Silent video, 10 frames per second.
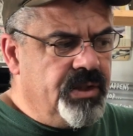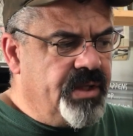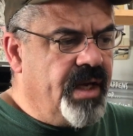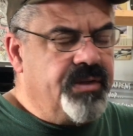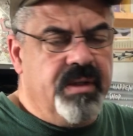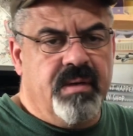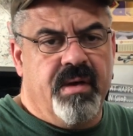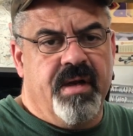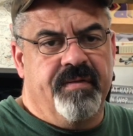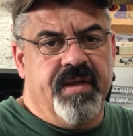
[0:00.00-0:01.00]
Scout 2
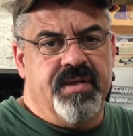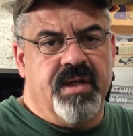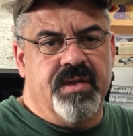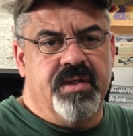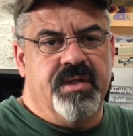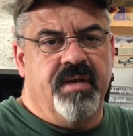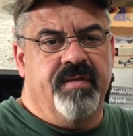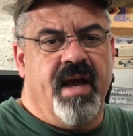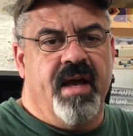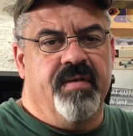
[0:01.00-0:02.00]
rear end fits in a
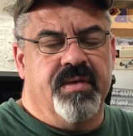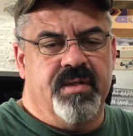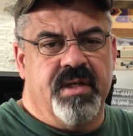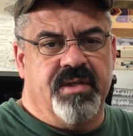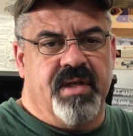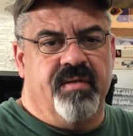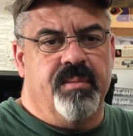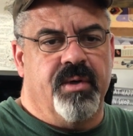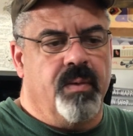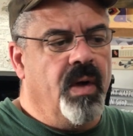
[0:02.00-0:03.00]
CJ5 and CJ7
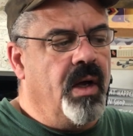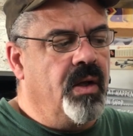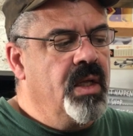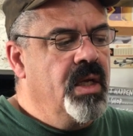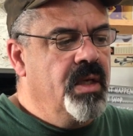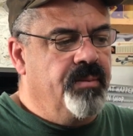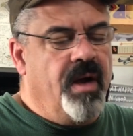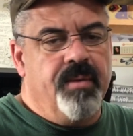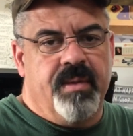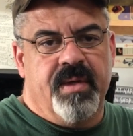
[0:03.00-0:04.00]
pretty well.
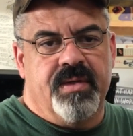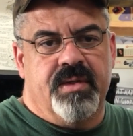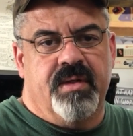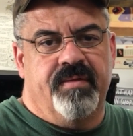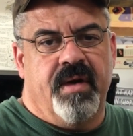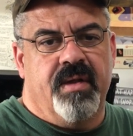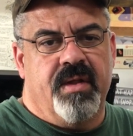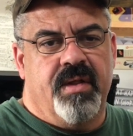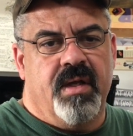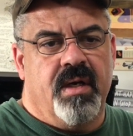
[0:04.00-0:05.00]
Problem with them is they're fairly
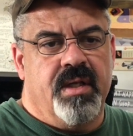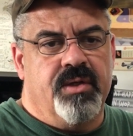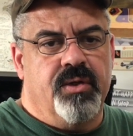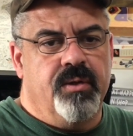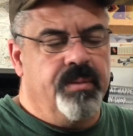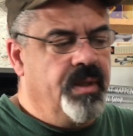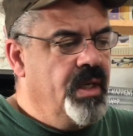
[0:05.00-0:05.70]
thin on the tube.